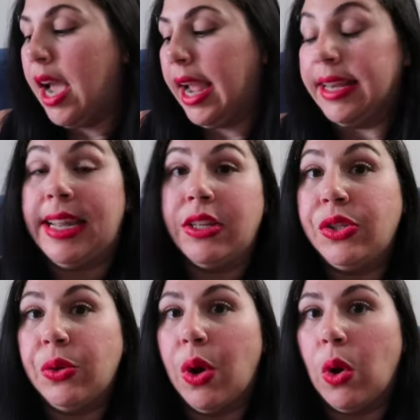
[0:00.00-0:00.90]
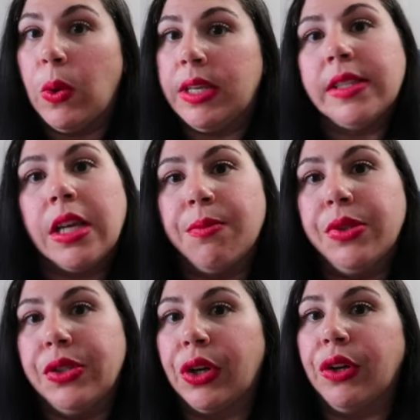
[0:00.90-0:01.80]
I need to always
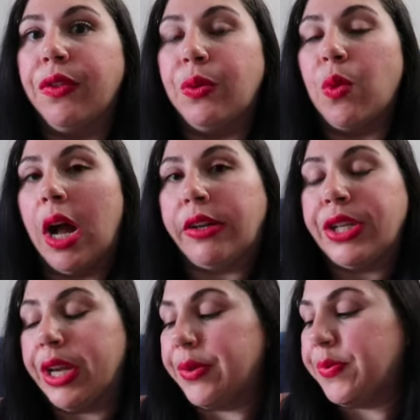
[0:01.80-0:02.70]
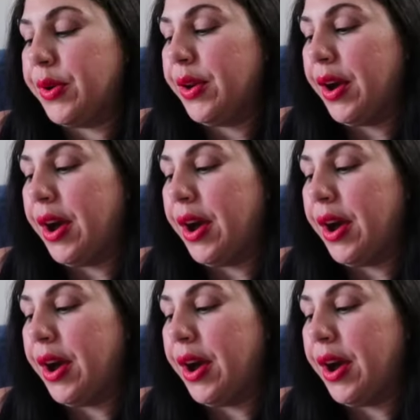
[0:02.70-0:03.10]
observe and watch him.